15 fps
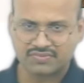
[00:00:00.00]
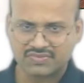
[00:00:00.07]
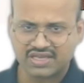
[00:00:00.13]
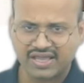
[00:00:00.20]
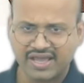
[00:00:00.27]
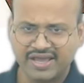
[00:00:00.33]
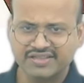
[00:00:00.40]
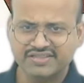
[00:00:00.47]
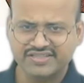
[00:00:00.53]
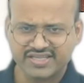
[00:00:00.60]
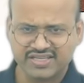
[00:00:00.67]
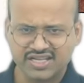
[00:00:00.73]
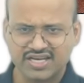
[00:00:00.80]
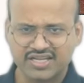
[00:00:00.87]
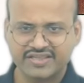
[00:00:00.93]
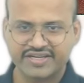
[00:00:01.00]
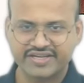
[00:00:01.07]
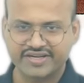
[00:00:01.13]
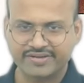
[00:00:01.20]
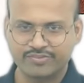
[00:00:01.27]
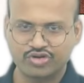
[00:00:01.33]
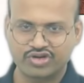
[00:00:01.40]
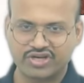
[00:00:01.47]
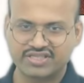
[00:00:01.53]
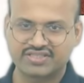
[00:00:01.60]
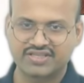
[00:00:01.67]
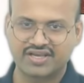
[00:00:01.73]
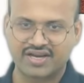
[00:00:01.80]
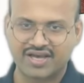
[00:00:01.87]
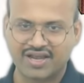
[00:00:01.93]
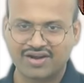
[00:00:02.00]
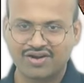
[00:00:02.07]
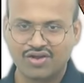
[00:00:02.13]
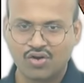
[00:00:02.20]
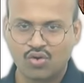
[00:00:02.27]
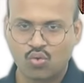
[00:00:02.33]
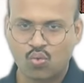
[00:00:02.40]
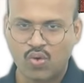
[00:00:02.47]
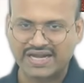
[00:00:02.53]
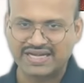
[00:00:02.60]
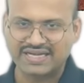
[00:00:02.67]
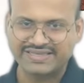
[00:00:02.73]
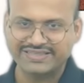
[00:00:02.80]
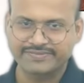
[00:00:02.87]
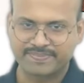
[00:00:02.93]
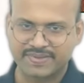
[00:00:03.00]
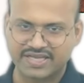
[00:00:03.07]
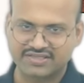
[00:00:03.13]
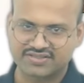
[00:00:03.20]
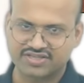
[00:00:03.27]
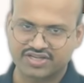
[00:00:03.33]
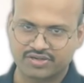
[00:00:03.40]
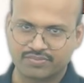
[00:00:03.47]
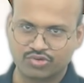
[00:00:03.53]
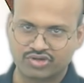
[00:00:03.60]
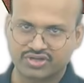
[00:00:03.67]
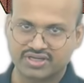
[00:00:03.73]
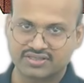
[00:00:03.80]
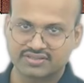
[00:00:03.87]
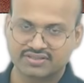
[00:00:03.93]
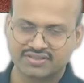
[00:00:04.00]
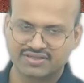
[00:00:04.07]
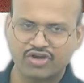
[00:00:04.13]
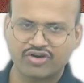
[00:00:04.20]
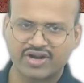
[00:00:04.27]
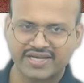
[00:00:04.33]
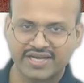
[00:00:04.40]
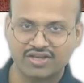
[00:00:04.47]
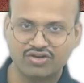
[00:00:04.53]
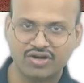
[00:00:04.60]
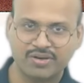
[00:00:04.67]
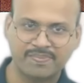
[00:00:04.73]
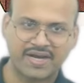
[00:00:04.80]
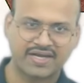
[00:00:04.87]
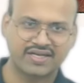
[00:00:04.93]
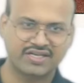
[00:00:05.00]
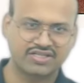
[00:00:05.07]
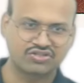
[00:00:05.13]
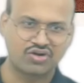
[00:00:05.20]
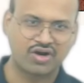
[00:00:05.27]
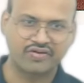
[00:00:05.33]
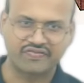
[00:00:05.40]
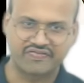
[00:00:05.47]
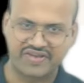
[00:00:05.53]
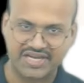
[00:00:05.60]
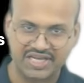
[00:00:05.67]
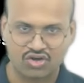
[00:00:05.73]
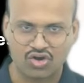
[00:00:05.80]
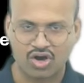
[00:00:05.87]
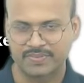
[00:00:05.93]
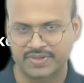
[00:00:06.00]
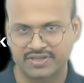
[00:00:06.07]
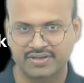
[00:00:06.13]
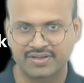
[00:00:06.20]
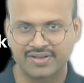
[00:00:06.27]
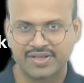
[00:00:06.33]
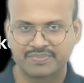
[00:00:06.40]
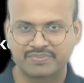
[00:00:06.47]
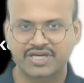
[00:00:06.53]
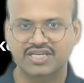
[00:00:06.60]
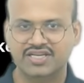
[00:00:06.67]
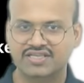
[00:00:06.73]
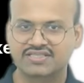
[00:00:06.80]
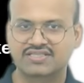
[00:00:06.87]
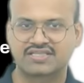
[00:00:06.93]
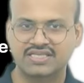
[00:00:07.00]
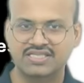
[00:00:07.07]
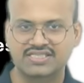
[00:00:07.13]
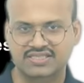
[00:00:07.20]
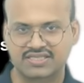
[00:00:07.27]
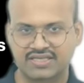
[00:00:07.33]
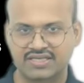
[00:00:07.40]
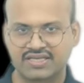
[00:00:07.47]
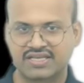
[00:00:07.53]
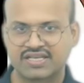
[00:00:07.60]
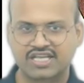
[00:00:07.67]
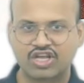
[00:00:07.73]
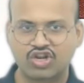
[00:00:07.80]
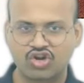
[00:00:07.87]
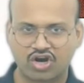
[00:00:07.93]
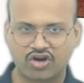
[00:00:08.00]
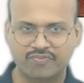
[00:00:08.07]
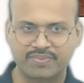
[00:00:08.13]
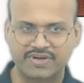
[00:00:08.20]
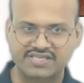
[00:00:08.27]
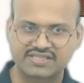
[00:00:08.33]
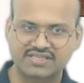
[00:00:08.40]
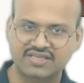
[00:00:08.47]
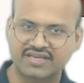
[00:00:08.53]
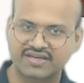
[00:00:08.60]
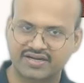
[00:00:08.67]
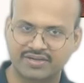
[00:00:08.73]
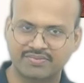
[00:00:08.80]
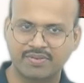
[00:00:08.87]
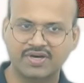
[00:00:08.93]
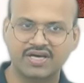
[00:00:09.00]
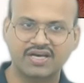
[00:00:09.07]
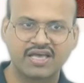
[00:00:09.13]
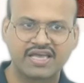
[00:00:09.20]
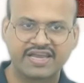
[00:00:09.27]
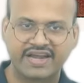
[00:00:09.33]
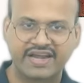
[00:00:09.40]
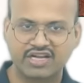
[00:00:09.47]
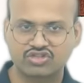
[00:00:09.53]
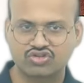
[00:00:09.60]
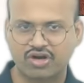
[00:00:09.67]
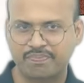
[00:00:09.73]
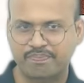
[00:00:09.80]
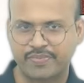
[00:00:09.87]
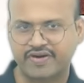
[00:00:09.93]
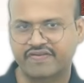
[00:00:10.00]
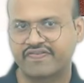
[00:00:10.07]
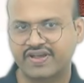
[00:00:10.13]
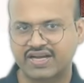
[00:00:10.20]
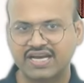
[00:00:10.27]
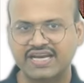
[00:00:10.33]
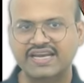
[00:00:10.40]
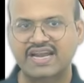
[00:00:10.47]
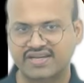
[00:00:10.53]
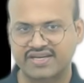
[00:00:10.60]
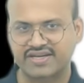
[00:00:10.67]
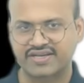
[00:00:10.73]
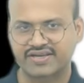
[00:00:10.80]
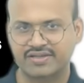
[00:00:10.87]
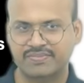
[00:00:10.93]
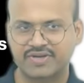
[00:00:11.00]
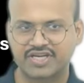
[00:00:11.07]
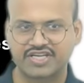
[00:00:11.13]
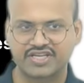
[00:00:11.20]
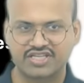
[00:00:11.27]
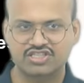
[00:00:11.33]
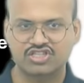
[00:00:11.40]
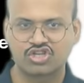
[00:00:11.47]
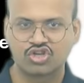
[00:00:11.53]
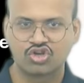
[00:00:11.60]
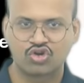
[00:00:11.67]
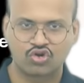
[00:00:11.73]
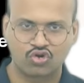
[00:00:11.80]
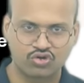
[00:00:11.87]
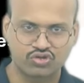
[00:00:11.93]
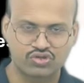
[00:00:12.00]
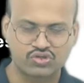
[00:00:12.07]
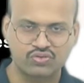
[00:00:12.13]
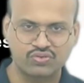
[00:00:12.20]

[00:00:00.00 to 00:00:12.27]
And generally the tributaries here are widely spaced tributaries. Now rectangular pattern is not very common, but it is still seen in a lot of places. And remember, it is not perfectly 90 degree, but it is close to